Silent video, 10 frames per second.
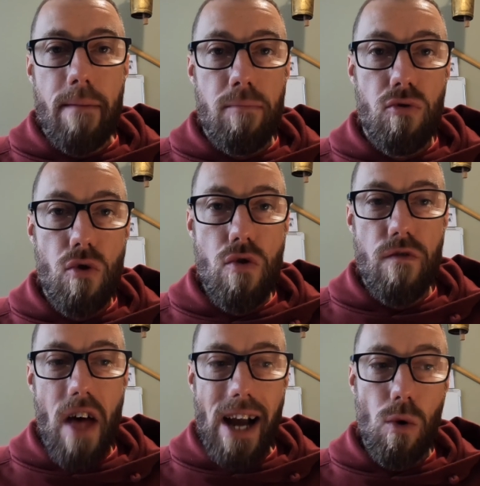
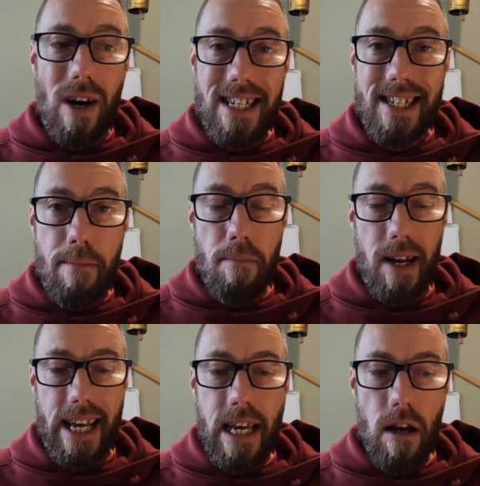improve that quite
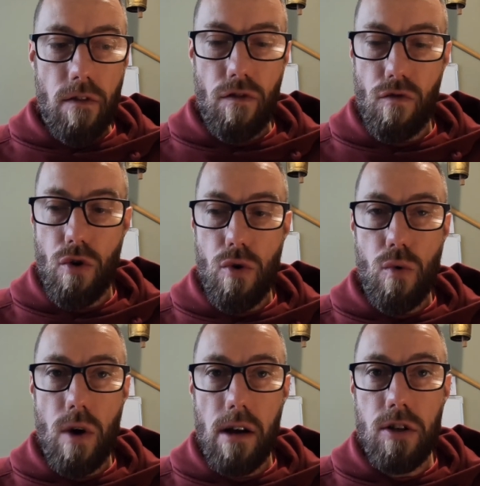simply
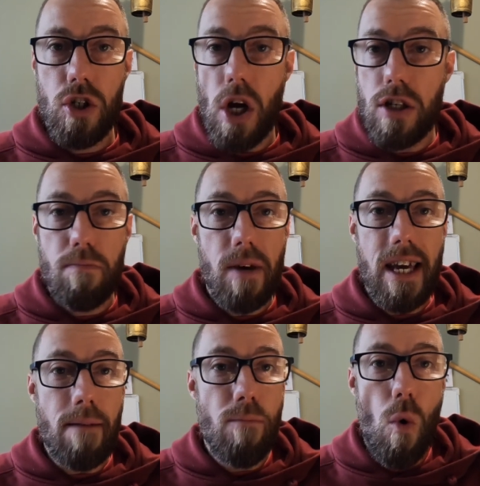through just
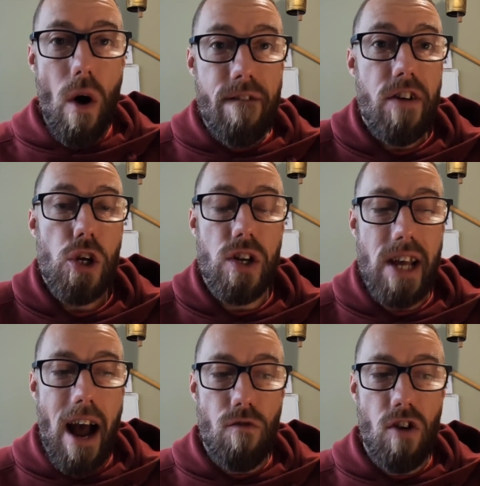being more efficient
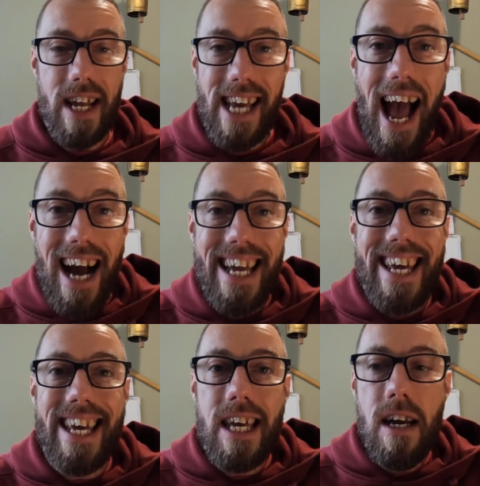at running,
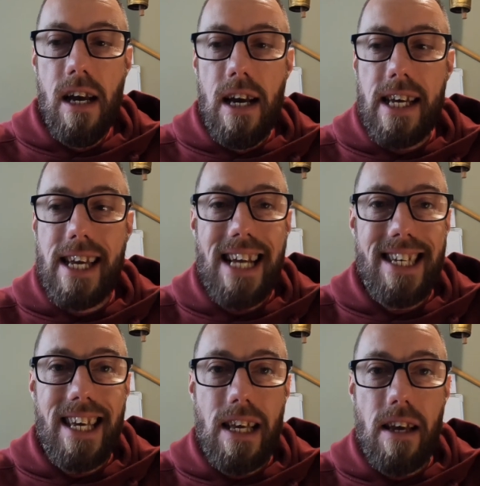i.e.
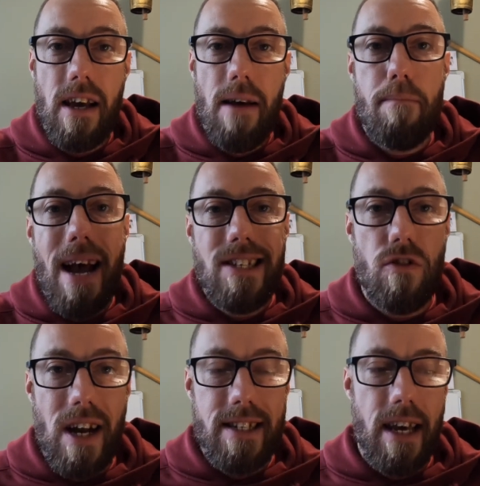getting
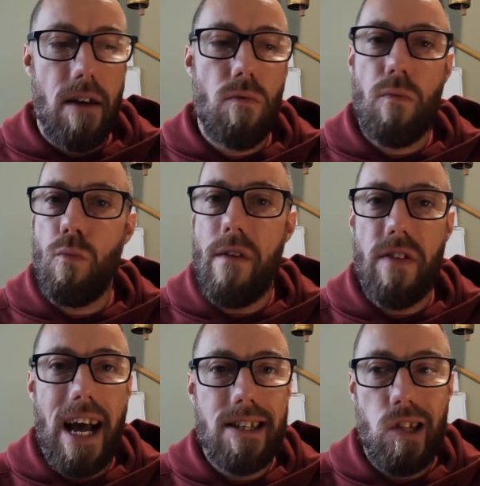better at it, whether
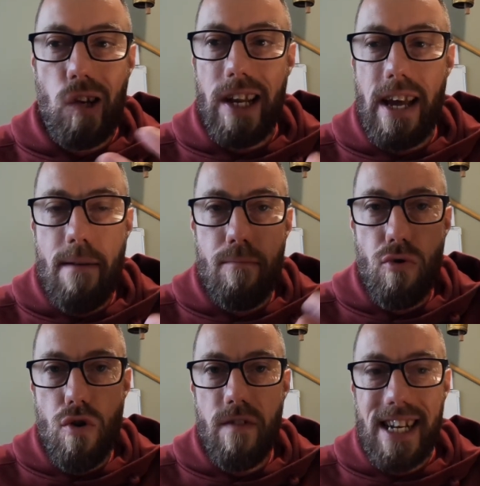that's looking at
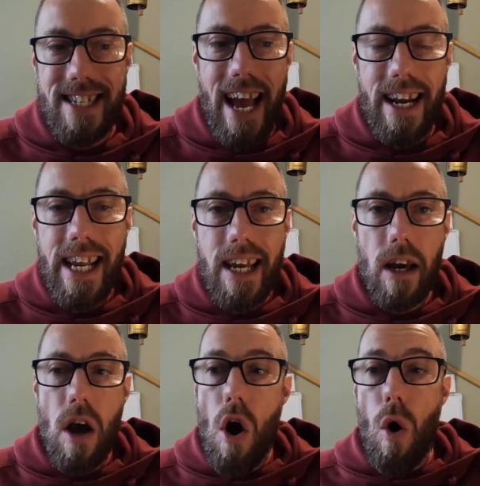improving
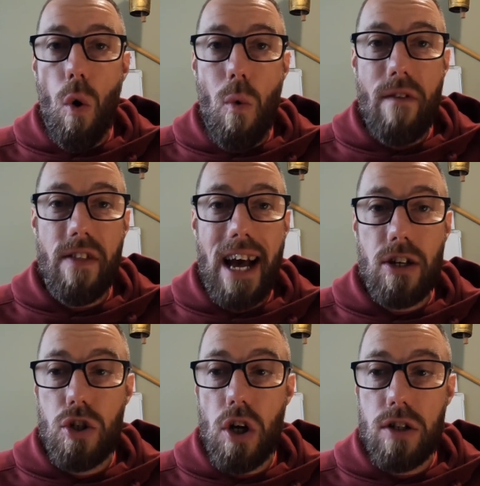technique or whether that's
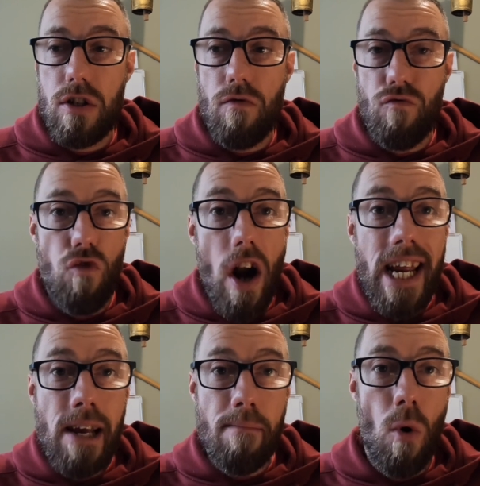just
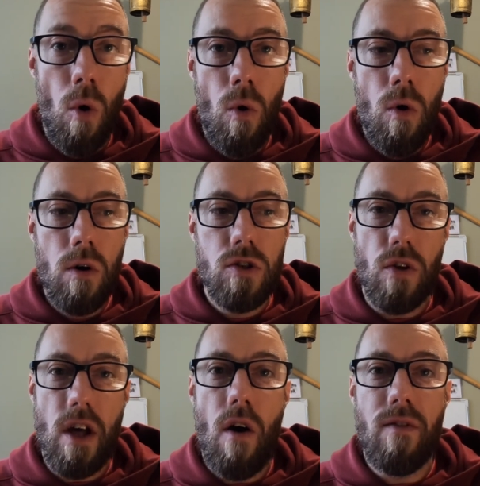running more, so
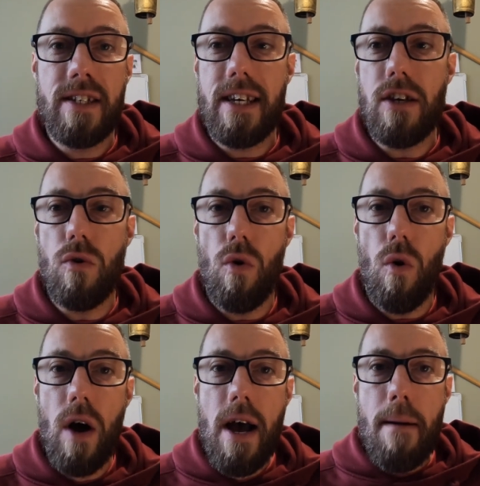that obviously
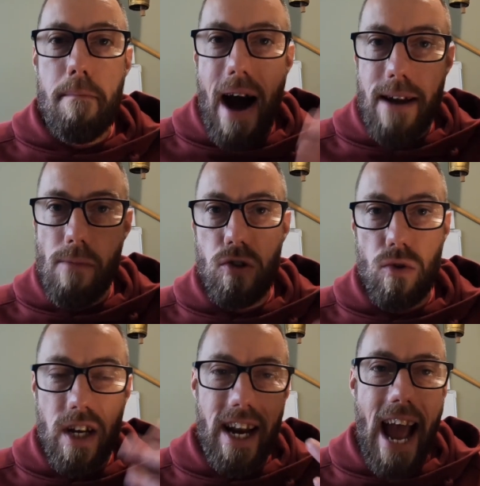your
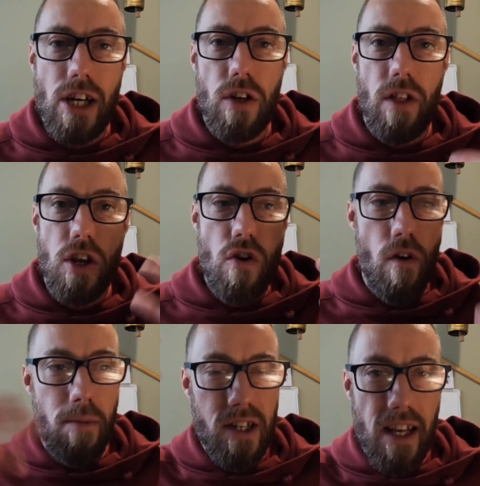mind-muscle connection, the
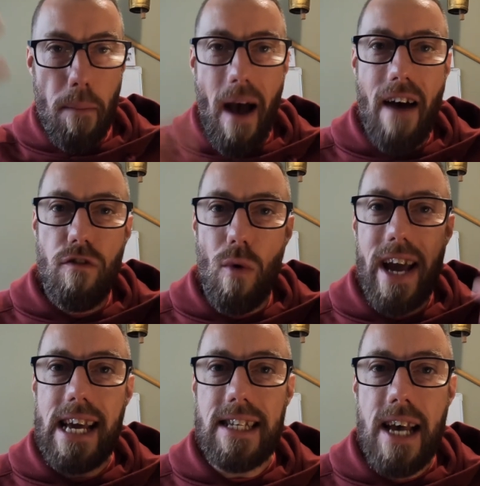neuromuscular
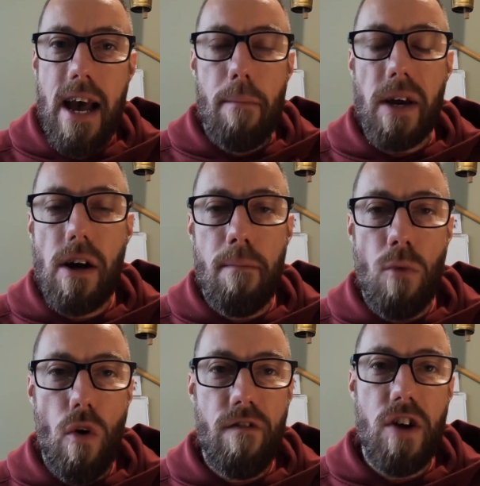pathways become
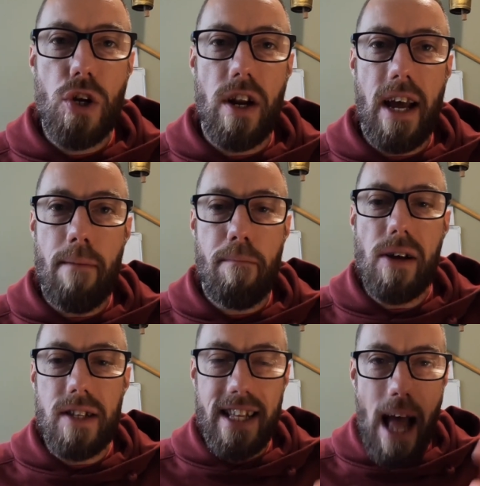more efficient at
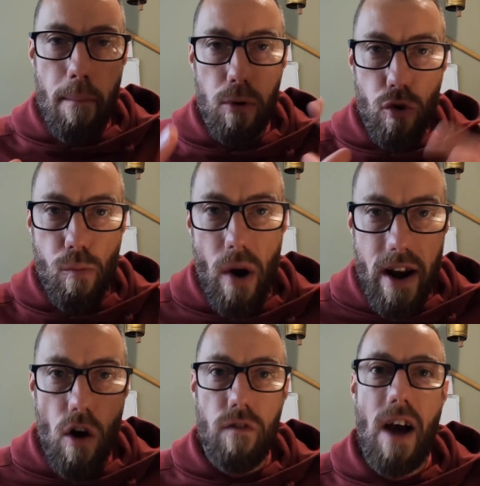building that
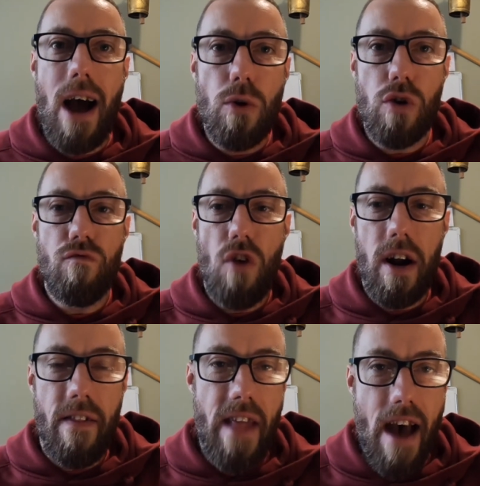blueprint of how you
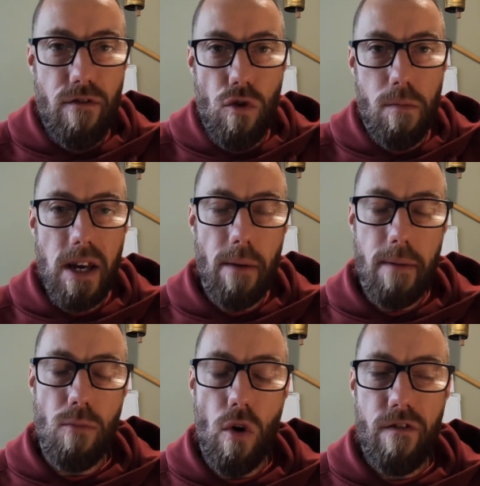run and therefore
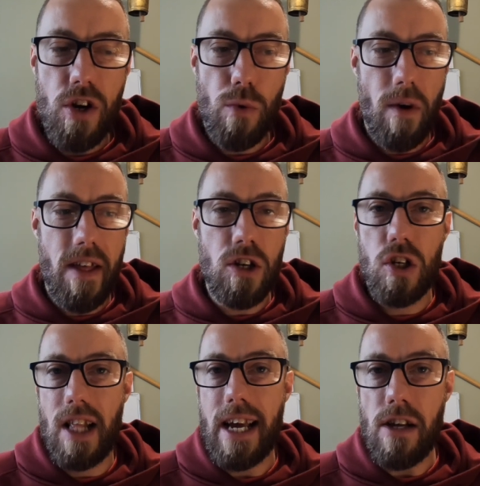becoming more efficient with it.
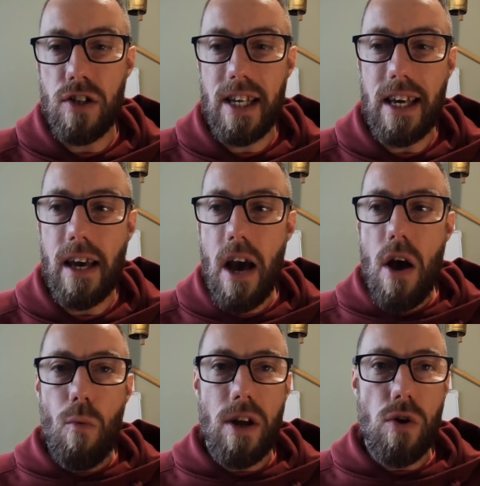Just like you see
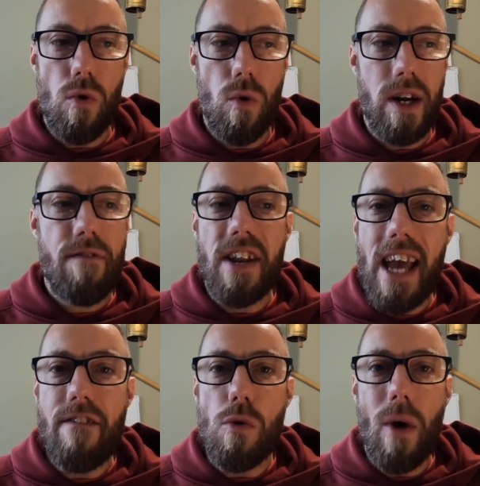when you're lifting
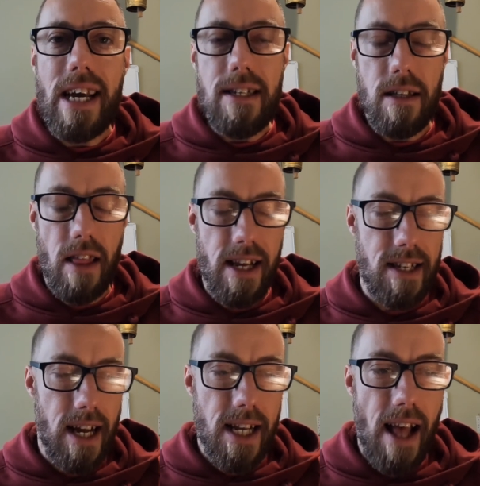heavy weights and things
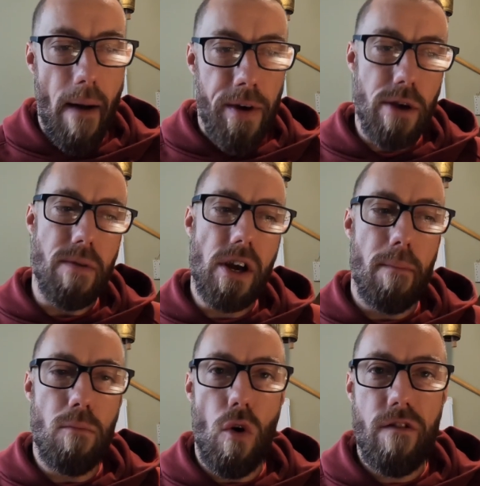like that, you
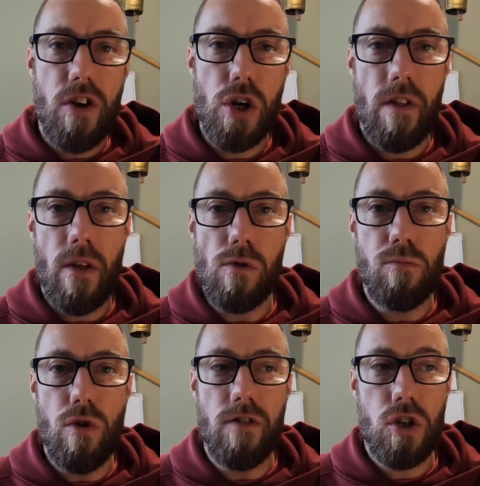become more efficient at those
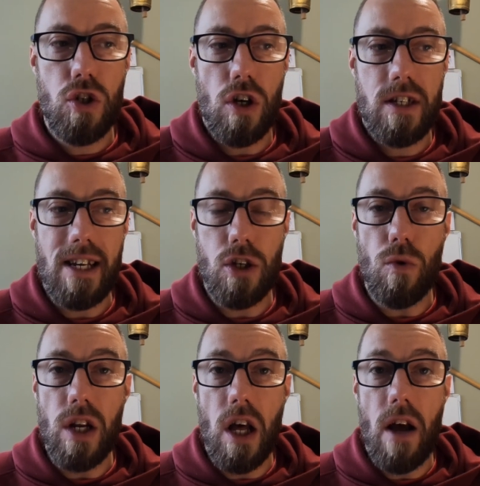movements just as
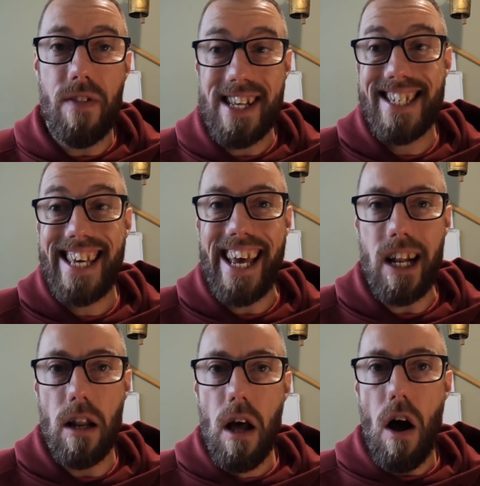you learn the
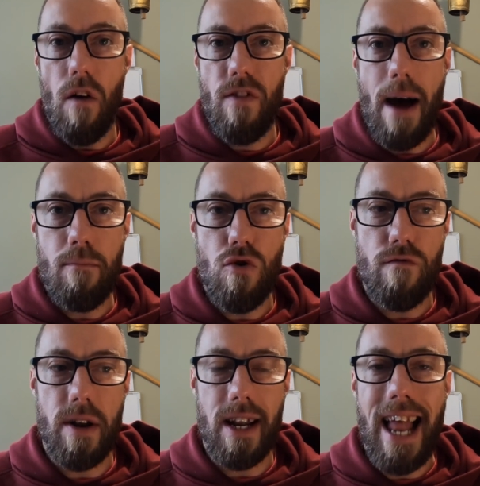skill of that
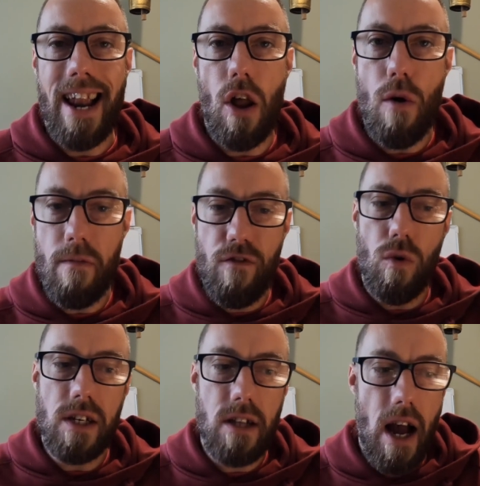movement, let alone
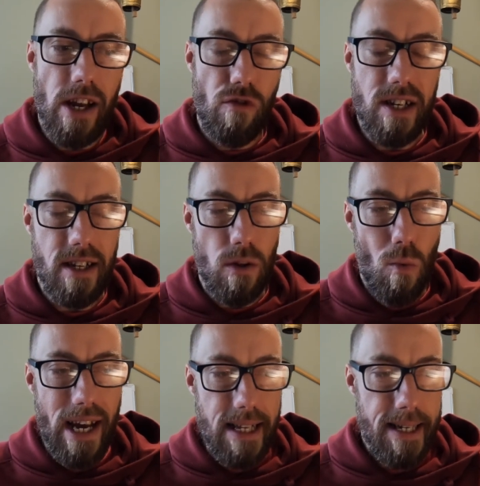before you start increasing the
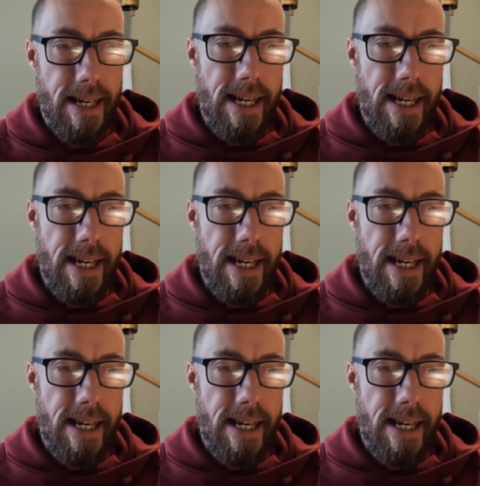weight.